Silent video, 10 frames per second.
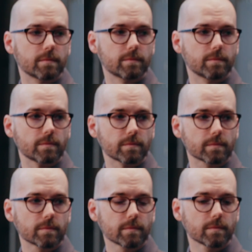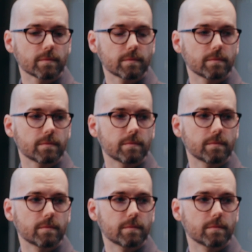
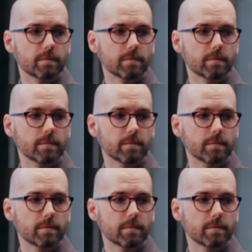(silent)